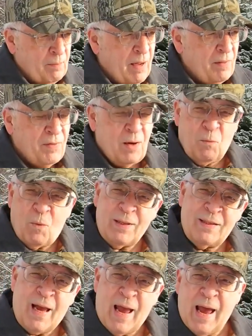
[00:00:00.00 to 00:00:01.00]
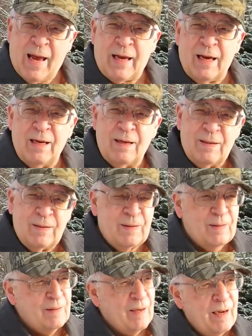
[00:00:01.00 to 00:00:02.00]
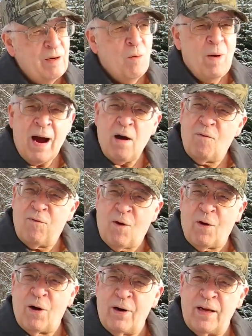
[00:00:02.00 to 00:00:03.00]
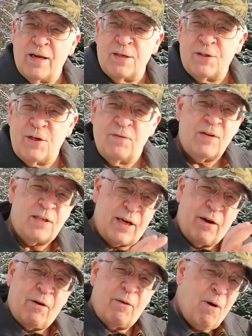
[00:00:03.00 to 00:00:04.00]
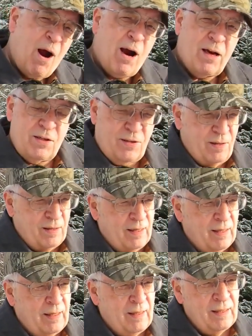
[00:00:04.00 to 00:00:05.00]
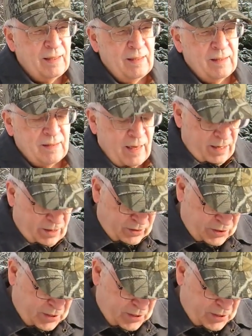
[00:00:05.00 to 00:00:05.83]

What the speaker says: I thought, what the heck? I know how far it is to Viscary Rocks. Now here in